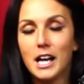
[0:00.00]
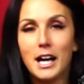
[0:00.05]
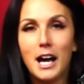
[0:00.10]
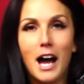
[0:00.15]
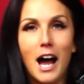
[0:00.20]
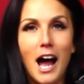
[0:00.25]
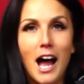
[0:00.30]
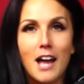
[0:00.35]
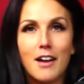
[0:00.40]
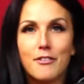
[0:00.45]

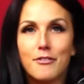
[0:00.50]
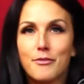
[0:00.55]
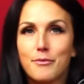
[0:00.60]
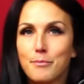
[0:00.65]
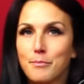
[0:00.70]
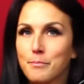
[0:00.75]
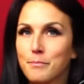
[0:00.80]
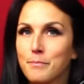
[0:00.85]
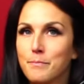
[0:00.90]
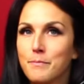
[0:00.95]
I have
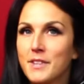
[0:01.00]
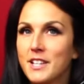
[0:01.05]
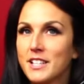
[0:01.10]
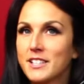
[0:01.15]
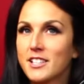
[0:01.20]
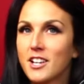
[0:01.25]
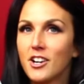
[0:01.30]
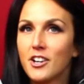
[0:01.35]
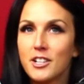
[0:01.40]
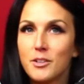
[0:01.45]
this
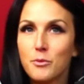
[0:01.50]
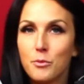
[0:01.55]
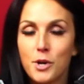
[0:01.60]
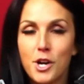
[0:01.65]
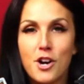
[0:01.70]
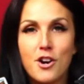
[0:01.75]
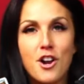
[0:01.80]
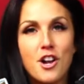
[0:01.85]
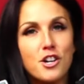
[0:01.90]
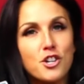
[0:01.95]
card. We are
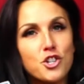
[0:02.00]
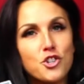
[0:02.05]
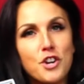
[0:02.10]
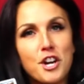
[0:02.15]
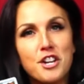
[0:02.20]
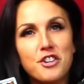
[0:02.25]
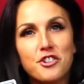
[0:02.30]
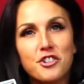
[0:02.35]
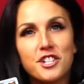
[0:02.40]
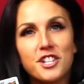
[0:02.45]
not a
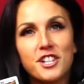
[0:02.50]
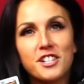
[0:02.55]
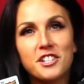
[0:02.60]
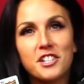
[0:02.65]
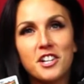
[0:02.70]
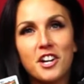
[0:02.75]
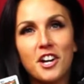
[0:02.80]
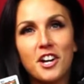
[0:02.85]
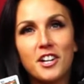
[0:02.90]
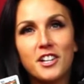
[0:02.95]
stranger to this
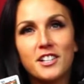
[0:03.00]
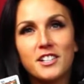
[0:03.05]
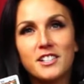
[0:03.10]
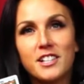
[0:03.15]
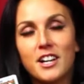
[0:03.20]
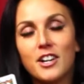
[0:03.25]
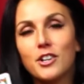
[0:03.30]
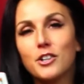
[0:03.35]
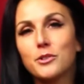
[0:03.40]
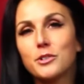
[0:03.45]
card in
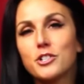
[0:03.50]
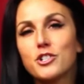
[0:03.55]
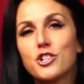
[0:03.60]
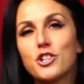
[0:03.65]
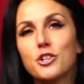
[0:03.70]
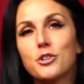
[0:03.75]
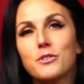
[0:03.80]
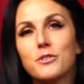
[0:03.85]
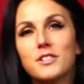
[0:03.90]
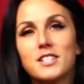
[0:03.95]
Tarot and
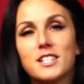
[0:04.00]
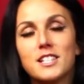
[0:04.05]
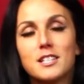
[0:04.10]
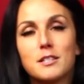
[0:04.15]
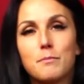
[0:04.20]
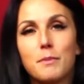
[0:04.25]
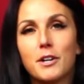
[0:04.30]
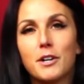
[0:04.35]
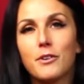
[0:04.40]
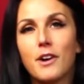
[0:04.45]
Tunes. It's
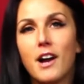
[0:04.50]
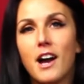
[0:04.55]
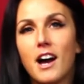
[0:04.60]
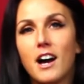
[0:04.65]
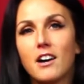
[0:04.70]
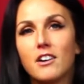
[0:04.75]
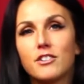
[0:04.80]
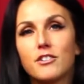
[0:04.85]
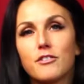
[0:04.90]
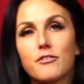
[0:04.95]
been
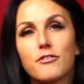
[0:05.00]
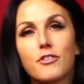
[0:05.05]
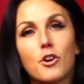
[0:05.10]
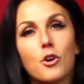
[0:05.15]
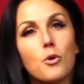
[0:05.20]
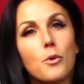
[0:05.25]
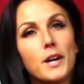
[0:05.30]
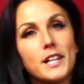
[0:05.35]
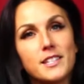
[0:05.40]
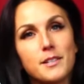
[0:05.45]
around for
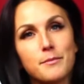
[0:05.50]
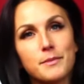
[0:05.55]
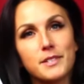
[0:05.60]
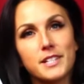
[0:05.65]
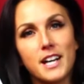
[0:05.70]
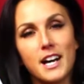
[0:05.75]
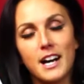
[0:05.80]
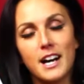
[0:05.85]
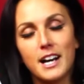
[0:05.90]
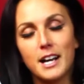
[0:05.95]
quite some
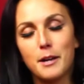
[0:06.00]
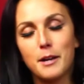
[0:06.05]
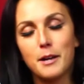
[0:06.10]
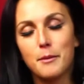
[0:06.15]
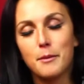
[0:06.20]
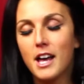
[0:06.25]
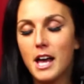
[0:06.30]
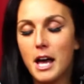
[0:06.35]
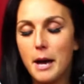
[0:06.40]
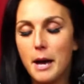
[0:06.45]
time.
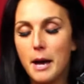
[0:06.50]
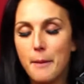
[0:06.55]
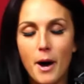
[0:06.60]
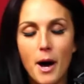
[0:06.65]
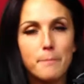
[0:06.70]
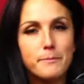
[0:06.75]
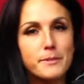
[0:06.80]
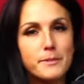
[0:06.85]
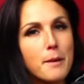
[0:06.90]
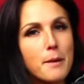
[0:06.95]
It
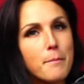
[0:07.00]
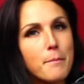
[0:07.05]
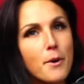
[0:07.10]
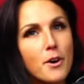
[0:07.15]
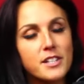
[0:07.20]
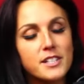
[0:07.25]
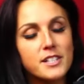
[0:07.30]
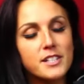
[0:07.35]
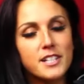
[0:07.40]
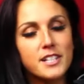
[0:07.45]
pops up all
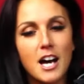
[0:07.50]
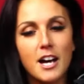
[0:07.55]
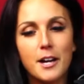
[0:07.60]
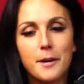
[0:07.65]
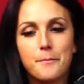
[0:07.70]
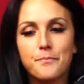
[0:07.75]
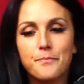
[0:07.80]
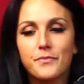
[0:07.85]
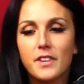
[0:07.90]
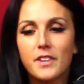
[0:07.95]
the
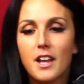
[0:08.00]
time.